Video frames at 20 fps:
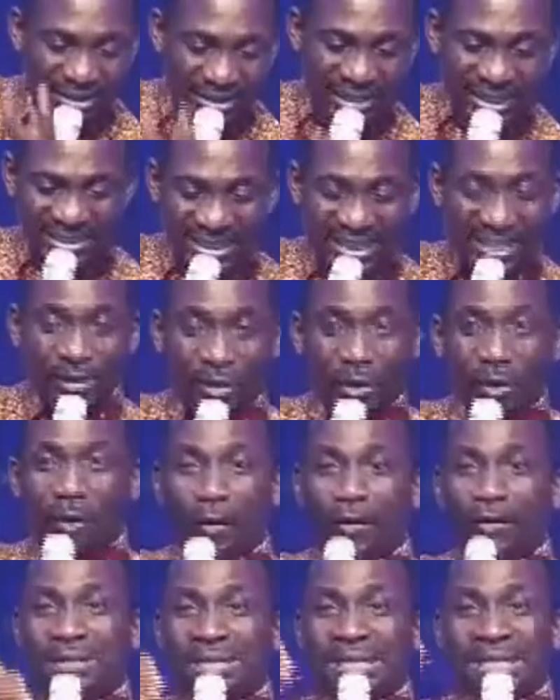It is
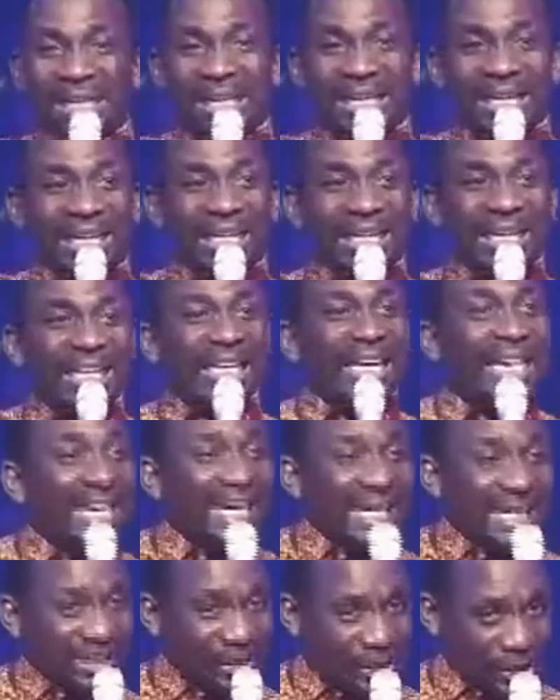called
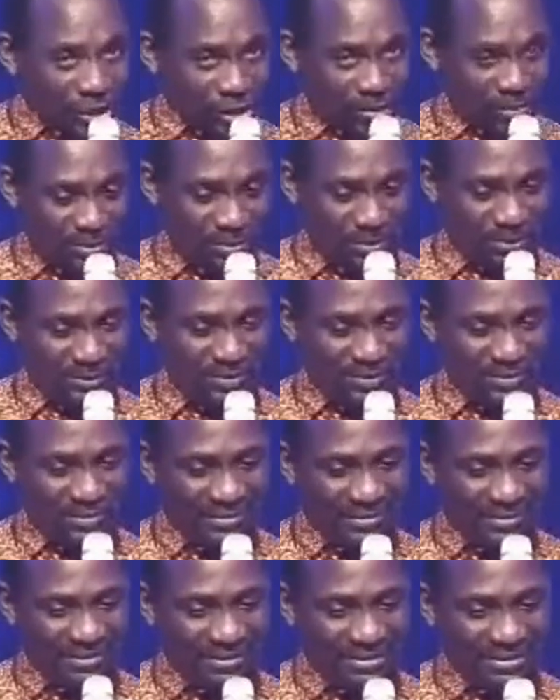healing gospel,
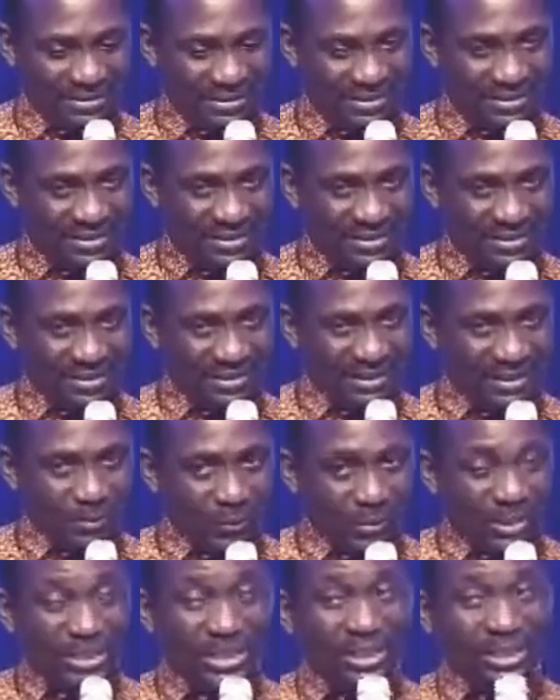
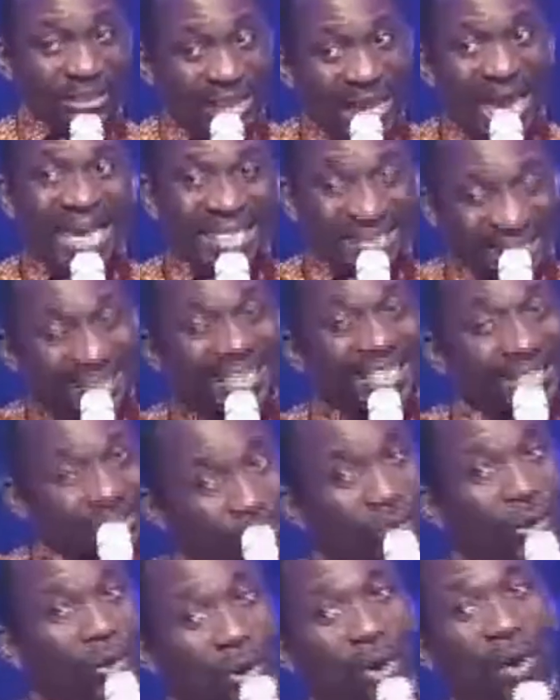which as it is
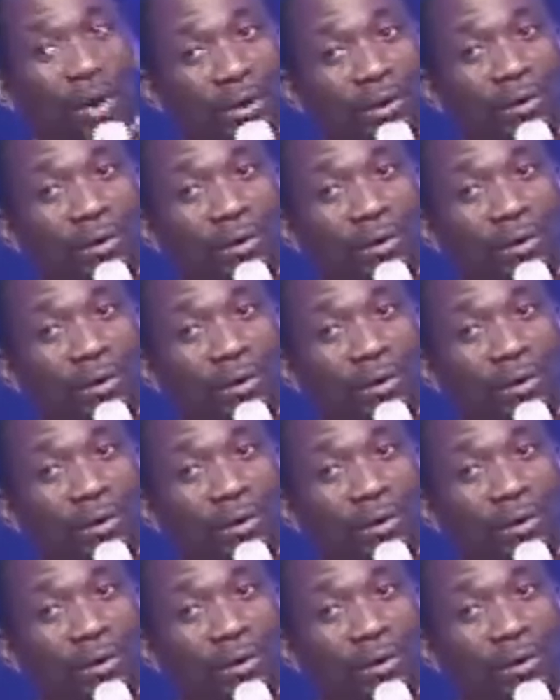so called,